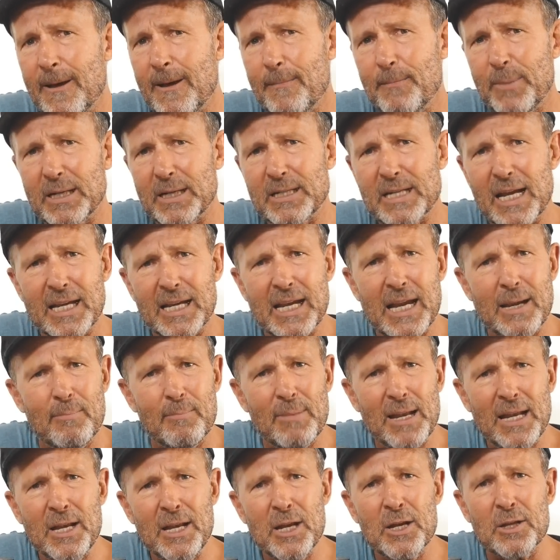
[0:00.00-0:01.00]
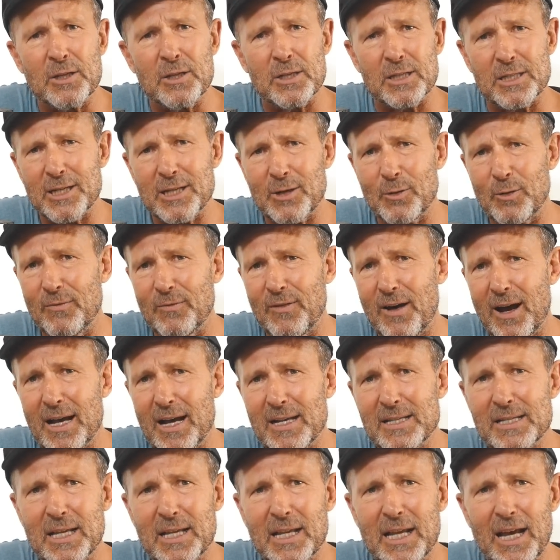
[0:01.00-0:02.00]
by taking millions to
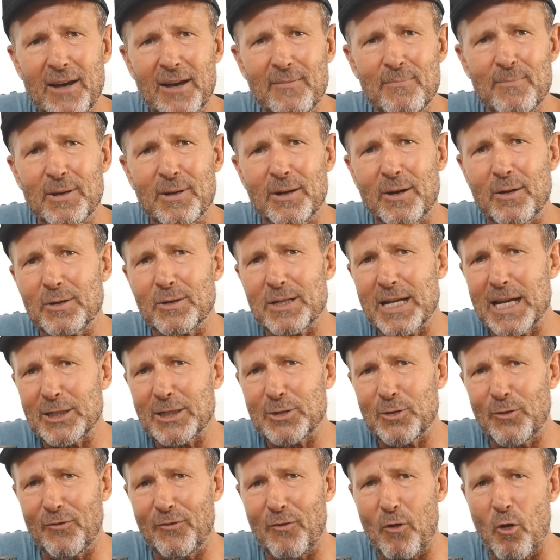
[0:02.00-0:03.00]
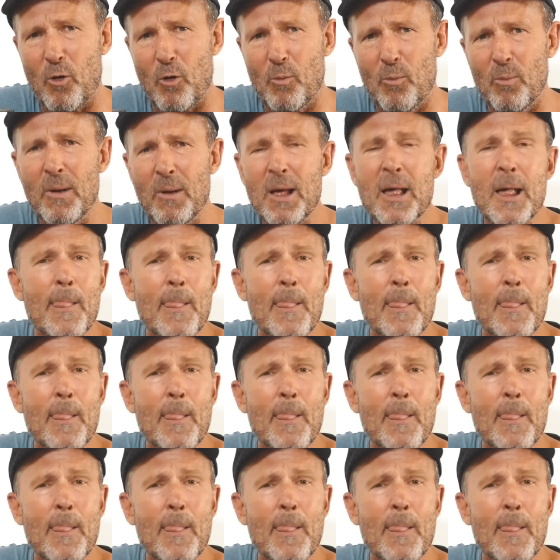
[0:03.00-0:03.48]
advise the government on tax reform,